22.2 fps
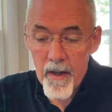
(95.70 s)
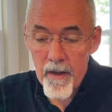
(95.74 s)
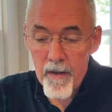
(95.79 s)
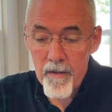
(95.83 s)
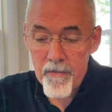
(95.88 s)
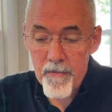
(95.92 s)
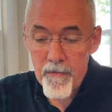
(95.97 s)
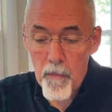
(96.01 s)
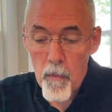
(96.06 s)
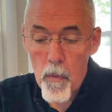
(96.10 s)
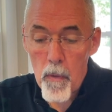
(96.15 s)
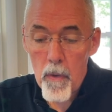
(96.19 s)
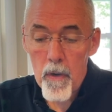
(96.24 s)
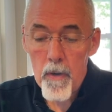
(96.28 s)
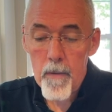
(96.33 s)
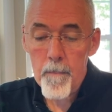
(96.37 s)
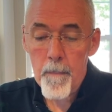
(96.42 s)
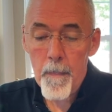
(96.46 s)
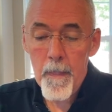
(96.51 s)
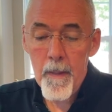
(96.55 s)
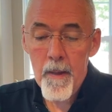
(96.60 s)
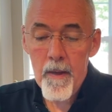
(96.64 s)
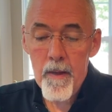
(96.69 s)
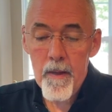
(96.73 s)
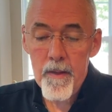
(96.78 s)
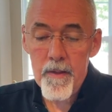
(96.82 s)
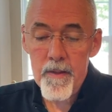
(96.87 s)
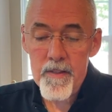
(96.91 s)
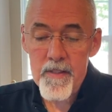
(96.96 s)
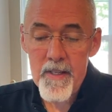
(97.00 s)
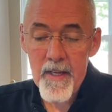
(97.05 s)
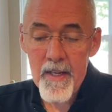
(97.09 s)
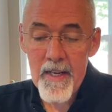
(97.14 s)
4,
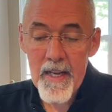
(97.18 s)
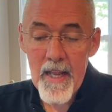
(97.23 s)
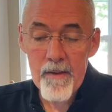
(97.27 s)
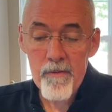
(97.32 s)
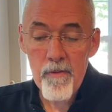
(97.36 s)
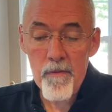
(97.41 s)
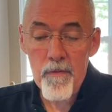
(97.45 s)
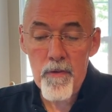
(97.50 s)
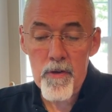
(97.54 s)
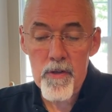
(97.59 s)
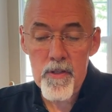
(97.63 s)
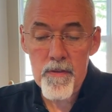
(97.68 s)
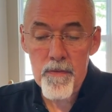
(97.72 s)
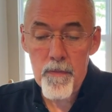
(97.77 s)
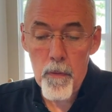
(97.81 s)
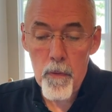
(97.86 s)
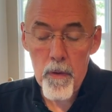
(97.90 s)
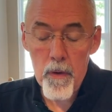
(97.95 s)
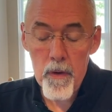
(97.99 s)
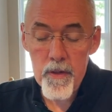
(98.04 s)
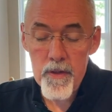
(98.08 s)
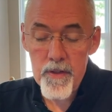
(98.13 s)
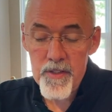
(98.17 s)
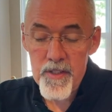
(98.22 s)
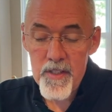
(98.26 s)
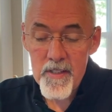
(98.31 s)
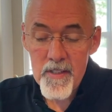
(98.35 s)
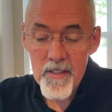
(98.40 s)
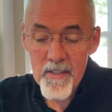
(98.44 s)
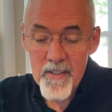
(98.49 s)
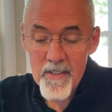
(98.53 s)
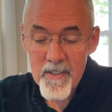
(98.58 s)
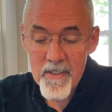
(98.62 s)
the second half of verse 4,
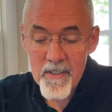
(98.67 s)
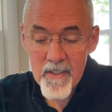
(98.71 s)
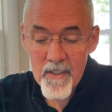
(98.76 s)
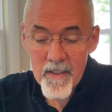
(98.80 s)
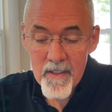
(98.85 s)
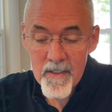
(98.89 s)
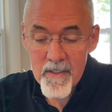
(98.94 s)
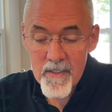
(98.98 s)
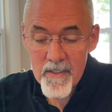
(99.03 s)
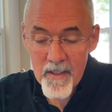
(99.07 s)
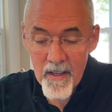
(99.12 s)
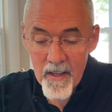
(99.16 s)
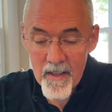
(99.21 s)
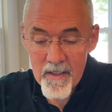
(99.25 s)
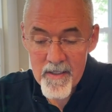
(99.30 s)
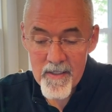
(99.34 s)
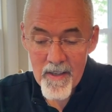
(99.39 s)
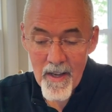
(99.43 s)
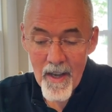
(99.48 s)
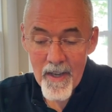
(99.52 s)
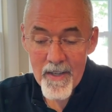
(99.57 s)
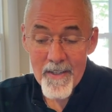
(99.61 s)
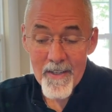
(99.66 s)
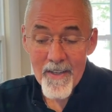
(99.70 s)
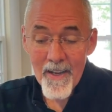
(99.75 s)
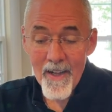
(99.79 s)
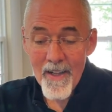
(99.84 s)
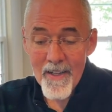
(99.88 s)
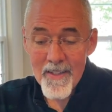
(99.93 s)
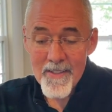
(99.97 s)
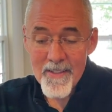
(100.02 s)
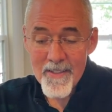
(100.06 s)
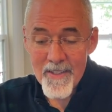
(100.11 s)
Jesus says, "I did
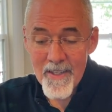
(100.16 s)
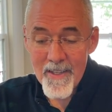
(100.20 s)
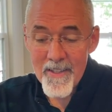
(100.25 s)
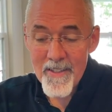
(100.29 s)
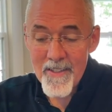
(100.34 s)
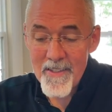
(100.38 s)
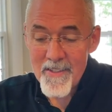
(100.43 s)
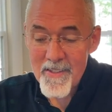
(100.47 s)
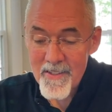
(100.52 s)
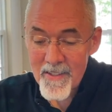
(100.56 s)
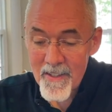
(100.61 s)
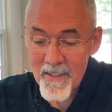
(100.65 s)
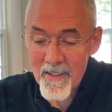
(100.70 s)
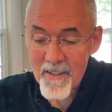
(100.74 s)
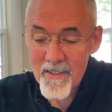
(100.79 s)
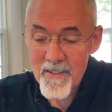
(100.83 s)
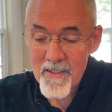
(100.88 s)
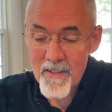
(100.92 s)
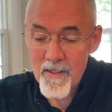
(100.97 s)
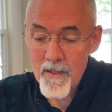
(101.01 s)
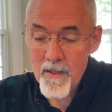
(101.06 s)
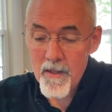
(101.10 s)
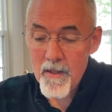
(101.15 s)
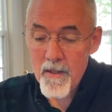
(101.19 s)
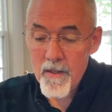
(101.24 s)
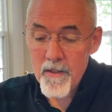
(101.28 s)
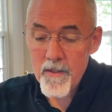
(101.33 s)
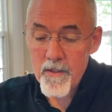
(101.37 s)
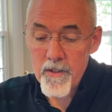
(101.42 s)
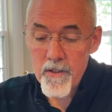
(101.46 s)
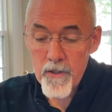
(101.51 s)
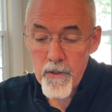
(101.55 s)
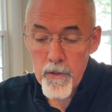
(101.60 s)
not say these things
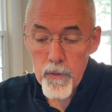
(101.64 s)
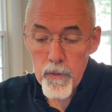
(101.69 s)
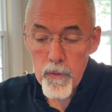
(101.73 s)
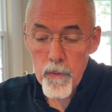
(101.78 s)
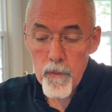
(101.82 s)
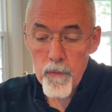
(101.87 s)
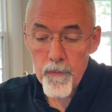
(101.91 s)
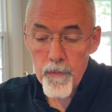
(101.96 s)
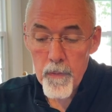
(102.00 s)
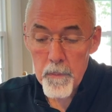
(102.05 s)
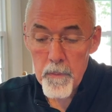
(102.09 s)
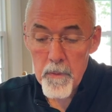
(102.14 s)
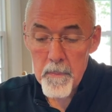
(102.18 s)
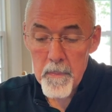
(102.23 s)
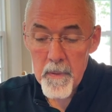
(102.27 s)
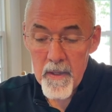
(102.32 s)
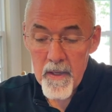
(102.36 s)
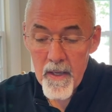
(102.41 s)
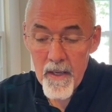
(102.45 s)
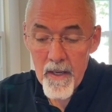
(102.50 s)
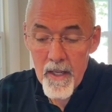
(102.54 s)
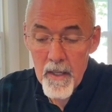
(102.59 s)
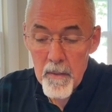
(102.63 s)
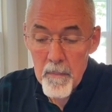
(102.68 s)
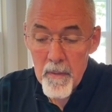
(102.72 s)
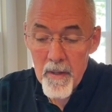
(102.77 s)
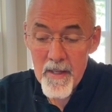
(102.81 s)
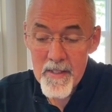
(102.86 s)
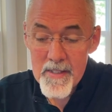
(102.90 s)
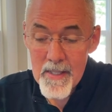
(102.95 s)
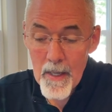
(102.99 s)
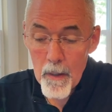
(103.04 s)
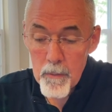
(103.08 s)
to you from the beginning
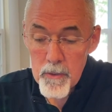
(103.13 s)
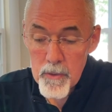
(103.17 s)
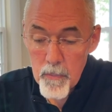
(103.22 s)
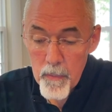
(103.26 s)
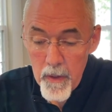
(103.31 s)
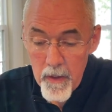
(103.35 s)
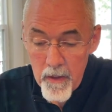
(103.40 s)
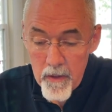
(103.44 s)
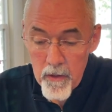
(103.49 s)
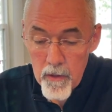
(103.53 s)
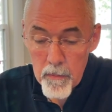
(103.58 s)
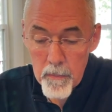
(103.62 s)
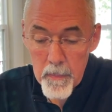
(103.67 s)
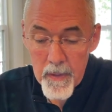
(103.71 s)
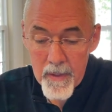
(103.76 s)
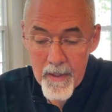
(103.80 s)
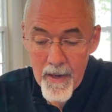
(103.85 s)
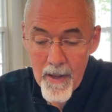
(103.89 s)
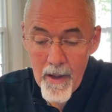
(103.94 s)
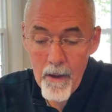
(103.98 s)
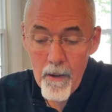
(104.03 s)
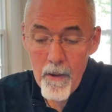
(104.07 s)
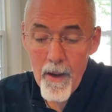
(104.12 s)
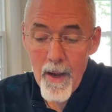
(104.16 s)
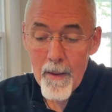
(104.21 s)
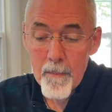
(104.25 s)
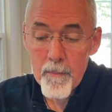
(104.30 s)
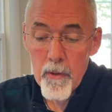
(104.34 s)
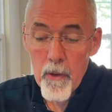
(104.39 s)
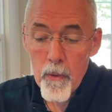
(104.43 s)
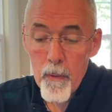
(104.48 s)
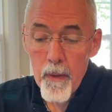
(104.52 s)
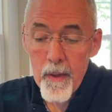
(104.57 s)
because I was with you, but now
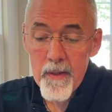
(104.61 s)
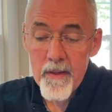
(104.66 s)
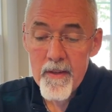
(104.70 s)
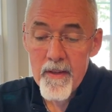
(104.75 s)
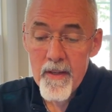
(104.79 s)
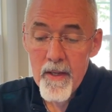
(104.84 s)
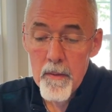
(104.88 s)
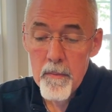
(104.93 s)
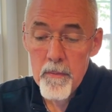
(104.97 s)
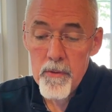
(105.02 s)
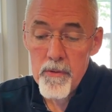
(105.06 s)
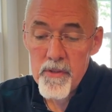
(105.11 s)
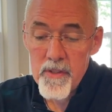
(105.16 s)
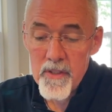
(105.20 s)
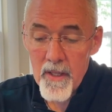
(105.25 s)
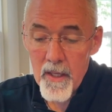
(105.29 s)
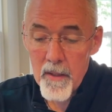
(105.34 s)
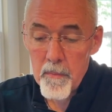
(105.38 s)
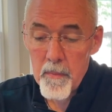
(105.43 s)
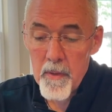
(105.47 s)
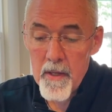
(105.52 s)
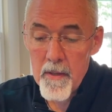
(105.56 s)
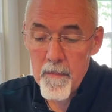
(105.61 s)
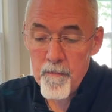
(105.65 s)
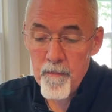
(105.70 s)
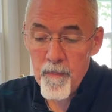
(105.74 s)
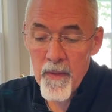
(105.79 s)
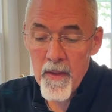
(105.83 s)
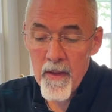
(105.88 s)
I'm going to him who sent me.